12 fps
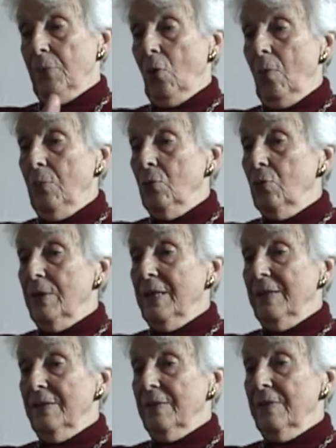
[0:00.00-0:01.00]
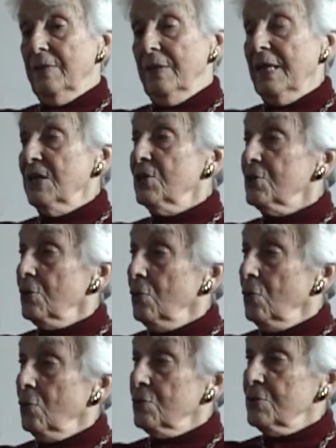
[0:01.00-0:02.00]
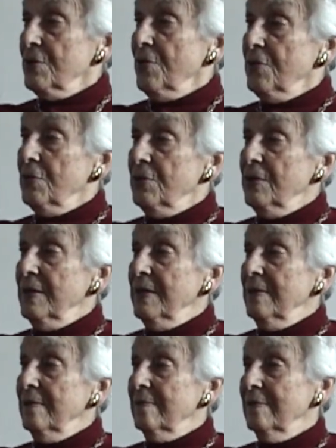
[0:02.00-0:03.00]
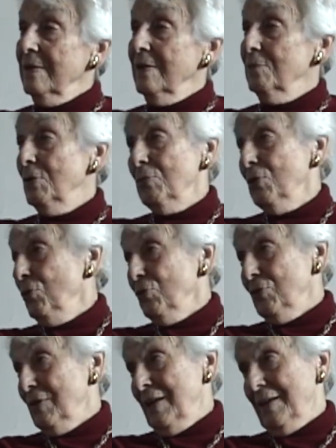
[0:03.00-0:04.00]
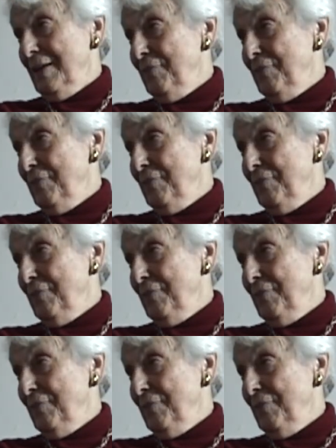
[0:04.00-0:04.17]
promulgated the racial laws in 1938, we were not like